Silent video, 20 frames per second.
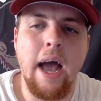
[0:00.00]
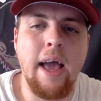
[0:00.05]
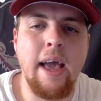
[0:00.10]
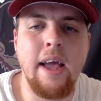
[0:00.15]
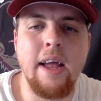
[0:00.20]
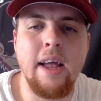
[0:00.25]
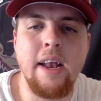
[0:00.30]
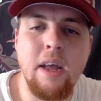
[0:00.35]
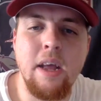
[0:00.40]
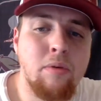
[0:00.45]

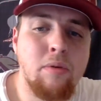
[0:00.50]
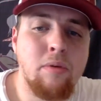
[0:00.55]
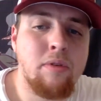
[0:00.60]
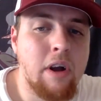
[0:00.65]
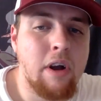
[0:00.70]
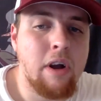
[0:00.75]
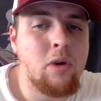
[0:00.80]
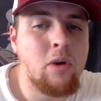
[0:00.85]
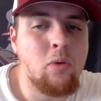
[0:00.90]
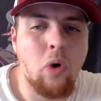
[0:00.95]
and it was
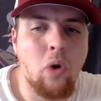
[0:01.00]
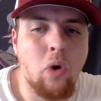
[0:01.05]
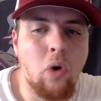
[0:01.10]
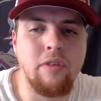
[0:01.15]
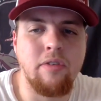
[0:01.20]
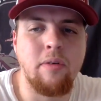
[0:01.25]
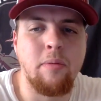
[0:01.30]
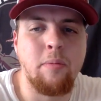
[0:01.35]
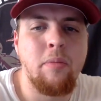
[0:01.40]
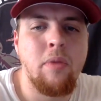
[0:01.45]
very
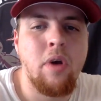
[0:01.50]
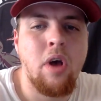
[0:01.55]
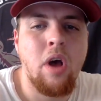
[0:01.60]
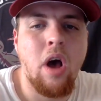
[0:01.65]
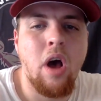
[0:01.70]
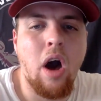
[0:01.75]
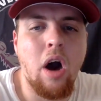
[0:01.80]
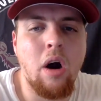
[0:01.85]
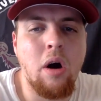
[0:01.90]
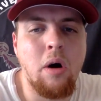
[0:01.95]
worrisome.
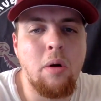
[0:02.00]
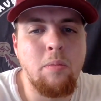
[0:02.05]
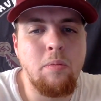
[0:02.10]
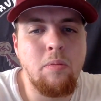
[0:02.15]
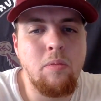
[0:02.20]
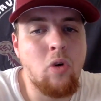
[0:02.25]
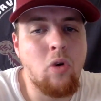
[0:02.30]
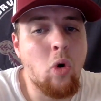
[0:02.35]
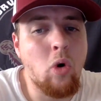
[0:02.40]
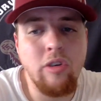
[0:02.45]

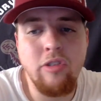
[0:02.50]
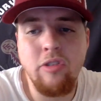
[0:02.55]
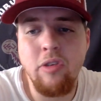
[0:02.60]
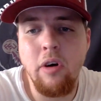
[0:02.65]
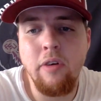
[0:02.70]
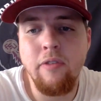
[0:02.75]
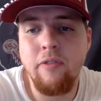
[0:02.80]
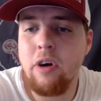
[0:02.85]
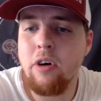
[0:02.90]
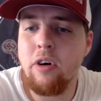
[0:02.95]
Lawrence
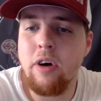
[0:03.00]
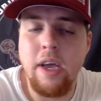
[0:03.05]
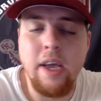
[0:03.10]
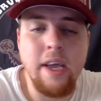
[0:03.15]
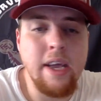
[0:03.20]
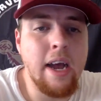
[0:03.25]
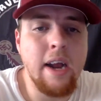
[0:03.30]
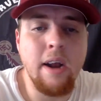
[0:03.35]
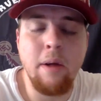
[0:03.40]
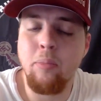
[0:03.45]
Taylor Philly,
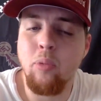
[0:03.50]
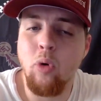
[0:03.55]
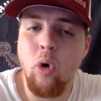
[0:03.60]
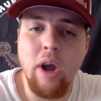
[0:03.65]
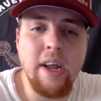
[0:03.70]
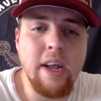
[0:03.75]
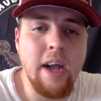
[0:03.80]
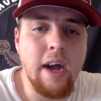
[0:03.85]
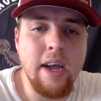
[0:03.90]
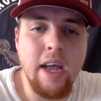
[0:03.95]
he had a
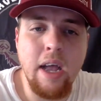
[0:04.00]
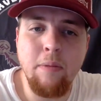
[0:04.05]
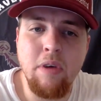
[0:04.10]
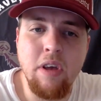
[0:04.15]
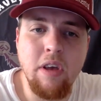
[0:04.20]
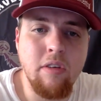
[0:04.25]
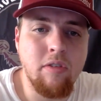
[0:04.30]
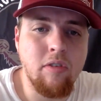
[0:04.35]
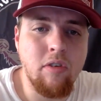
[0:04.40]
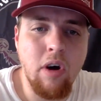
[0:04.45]
breakout game
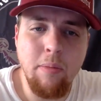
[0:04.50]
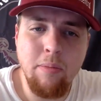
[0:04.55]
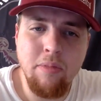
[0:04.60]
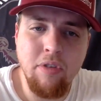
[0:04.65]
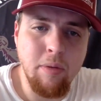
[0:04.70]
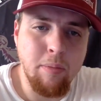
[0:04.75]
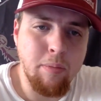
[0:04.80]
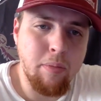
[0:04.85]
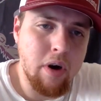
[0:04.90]
against Clemson,